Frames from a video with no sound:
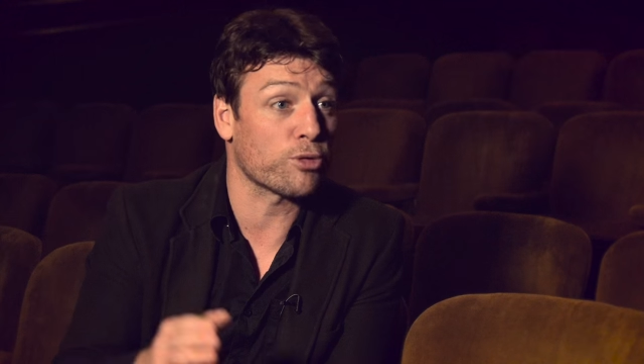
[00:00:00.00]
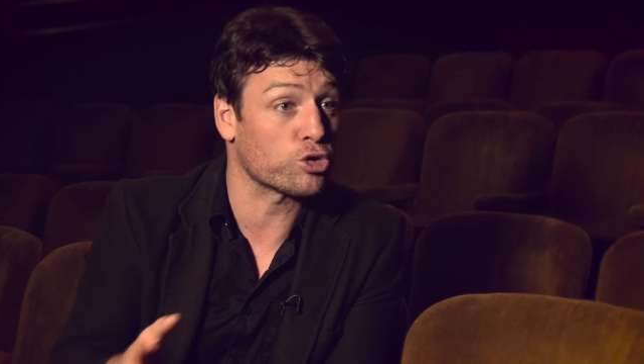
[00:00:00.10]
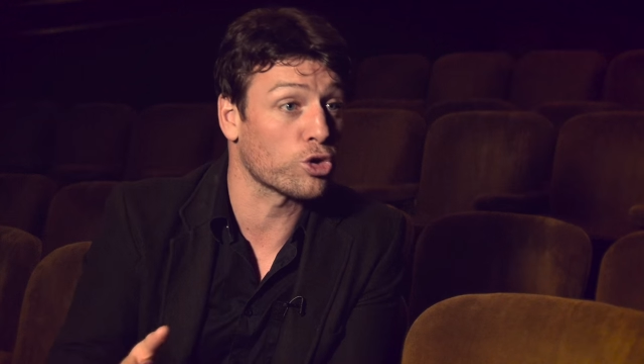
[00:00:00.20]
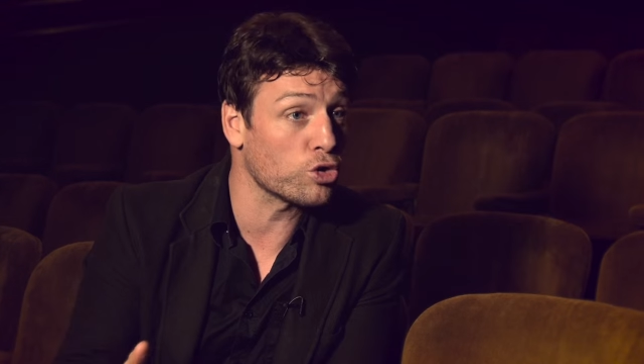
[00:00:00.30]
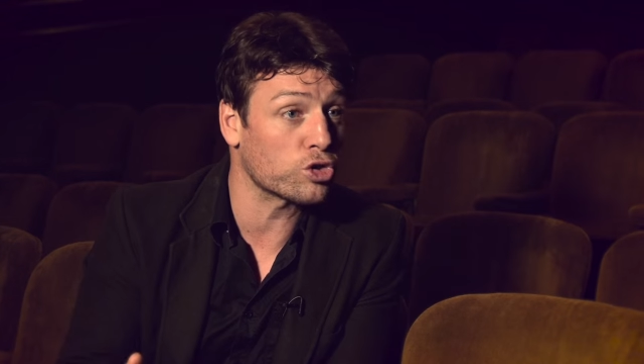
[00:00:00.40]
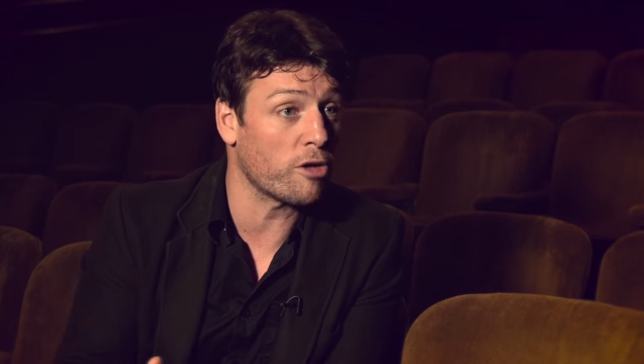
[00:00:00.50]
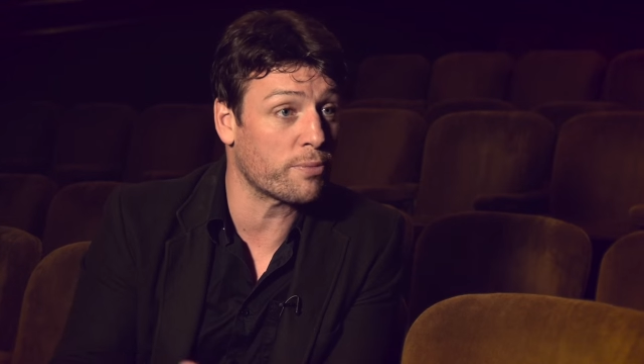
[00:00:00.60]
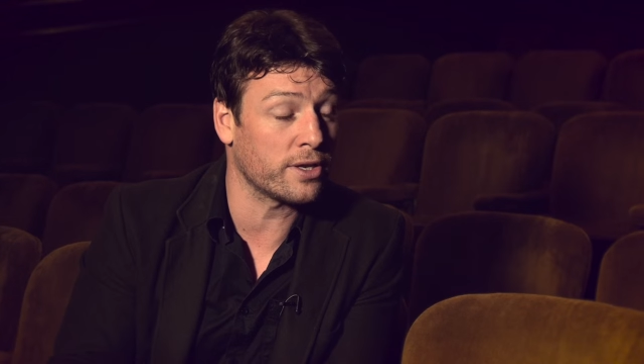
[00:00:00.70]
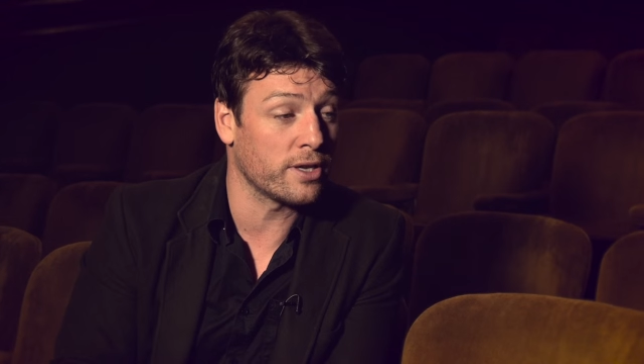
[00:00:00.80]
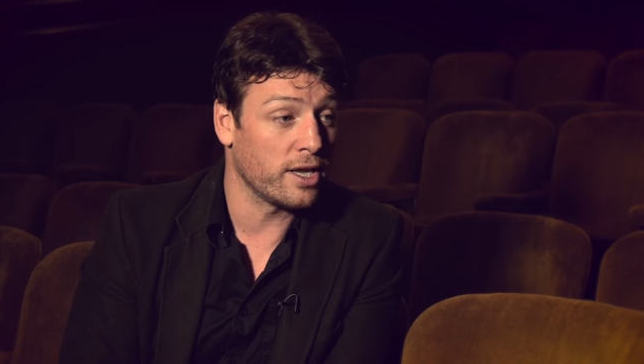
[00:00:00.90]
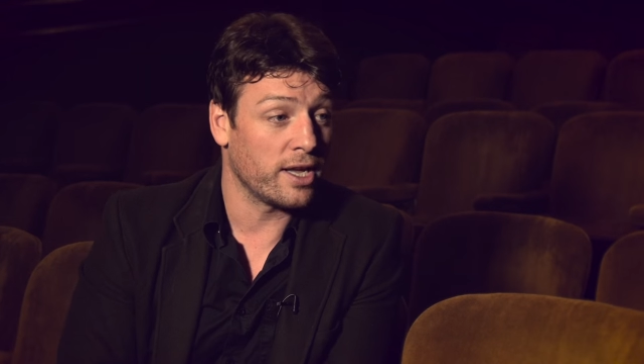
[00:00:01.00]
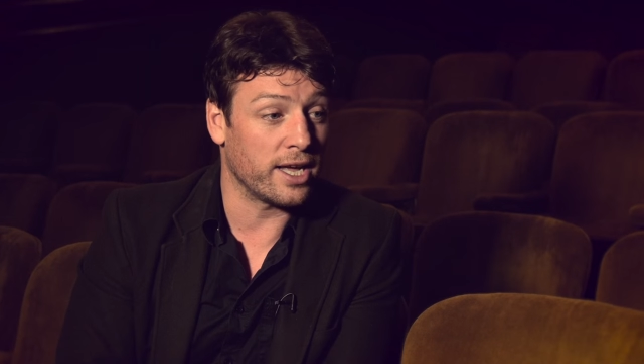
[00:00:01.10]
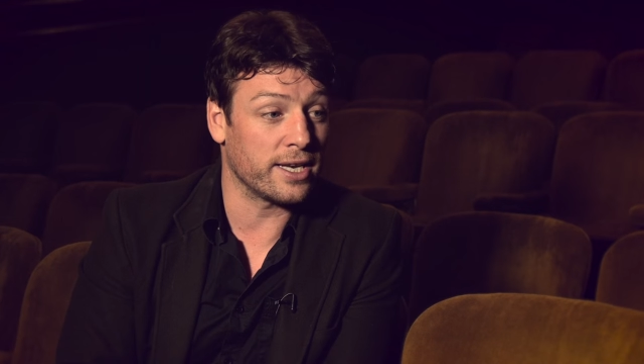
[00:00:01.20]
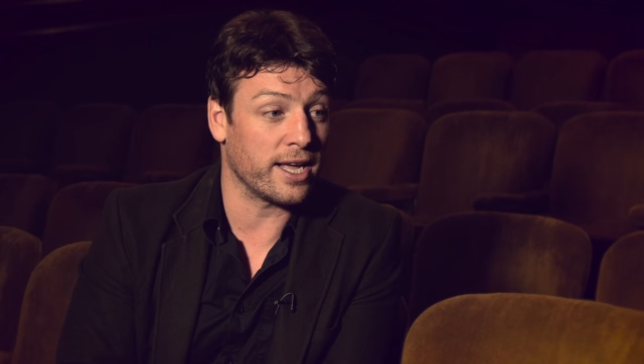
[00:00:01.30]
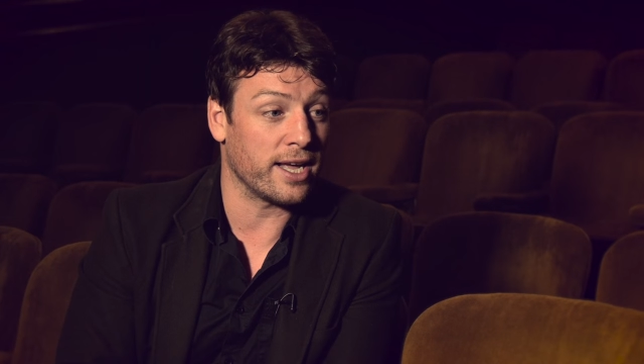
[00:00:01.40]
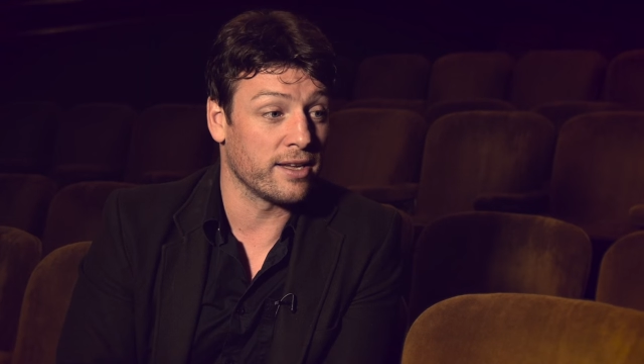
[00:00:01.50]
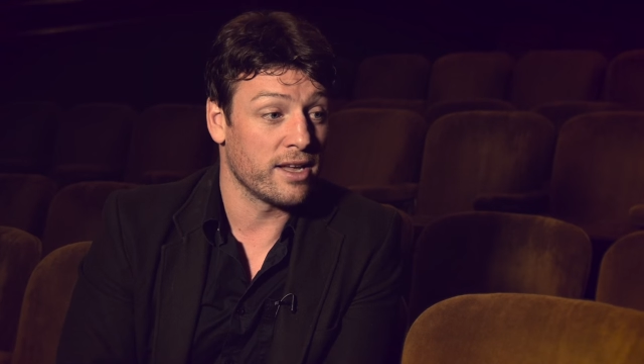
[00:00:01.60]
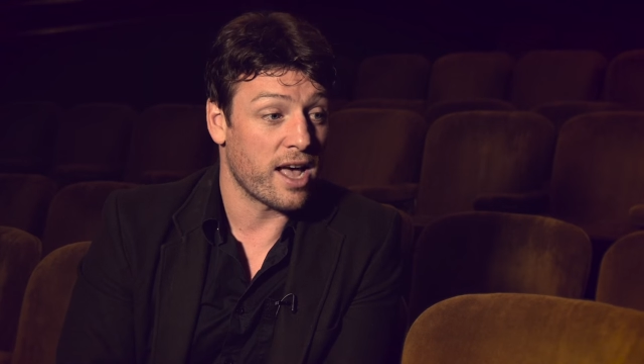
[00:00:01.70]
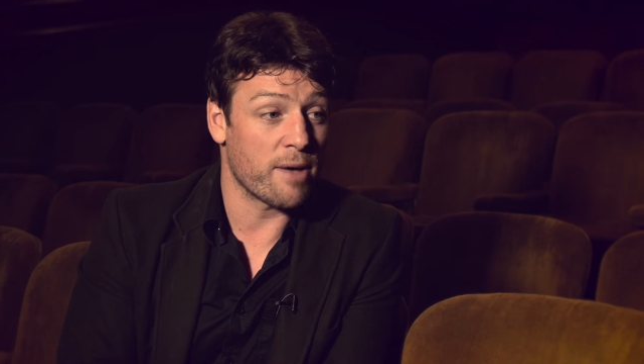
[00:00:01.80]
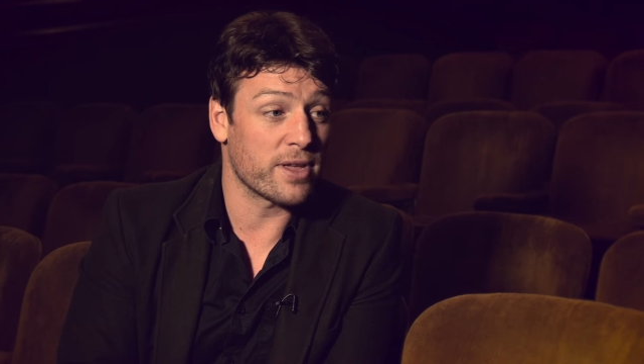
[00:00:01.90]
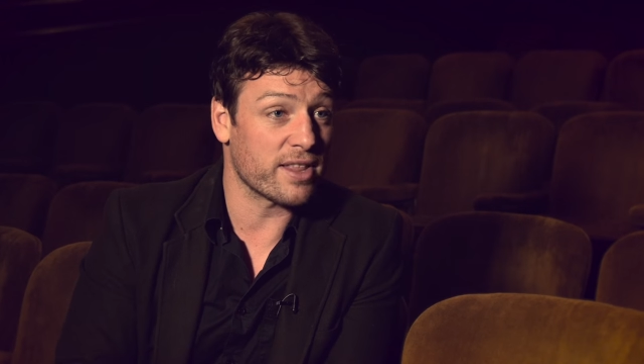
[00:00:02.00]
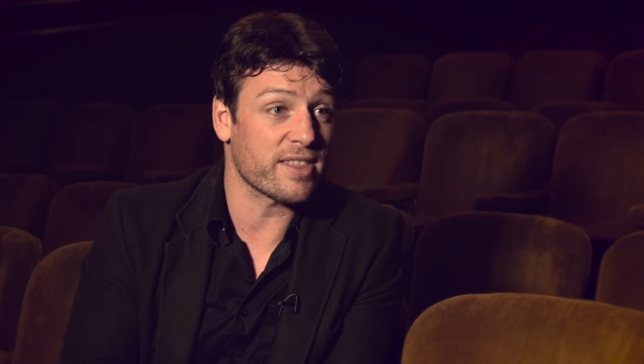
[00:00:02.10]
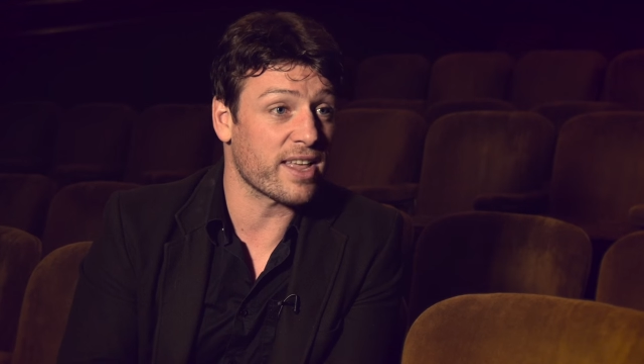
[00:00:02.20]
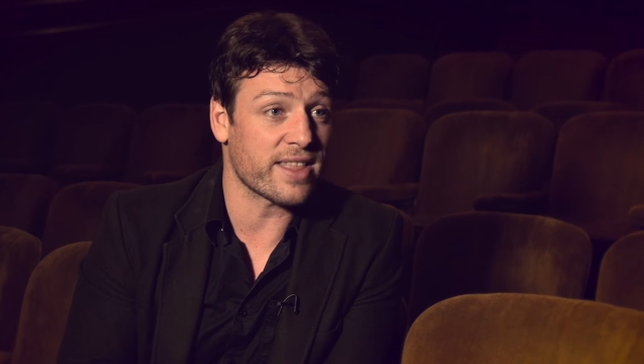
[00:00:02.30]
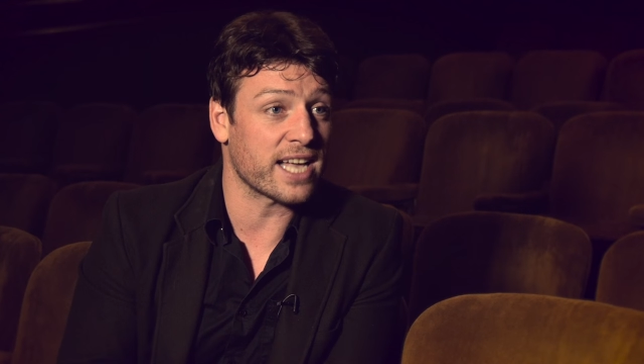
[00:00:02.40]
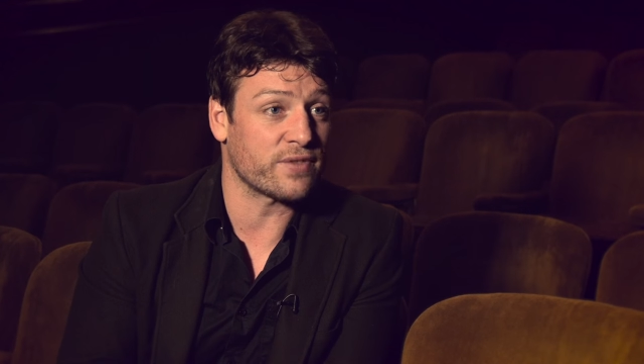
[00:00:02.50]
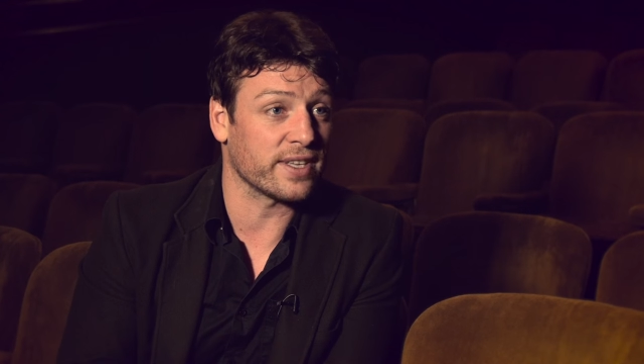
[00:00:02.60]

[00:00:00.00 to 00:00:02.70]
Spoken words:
pursue something, and I mean, that's